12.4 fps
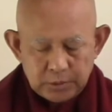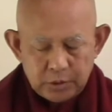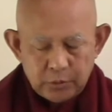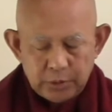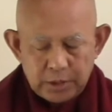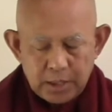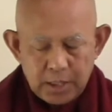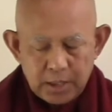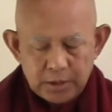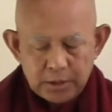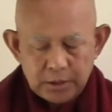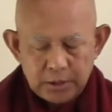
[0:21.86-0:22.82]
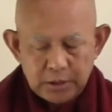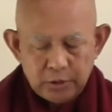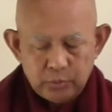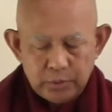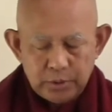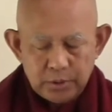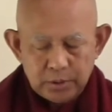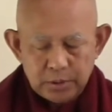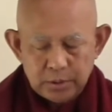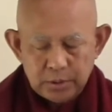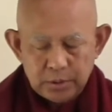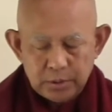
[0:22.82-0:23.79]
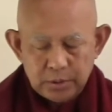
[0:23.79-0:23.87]
We are dealing with
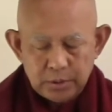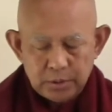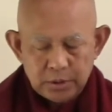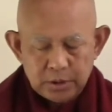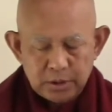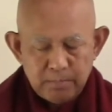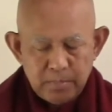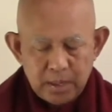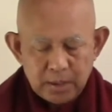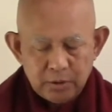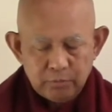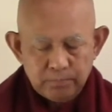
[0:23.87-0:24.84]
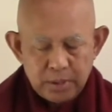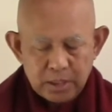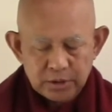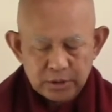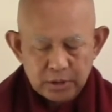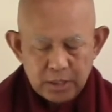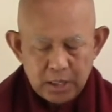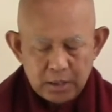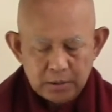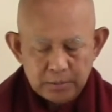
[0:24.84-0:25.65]
Dhamma Vipassana,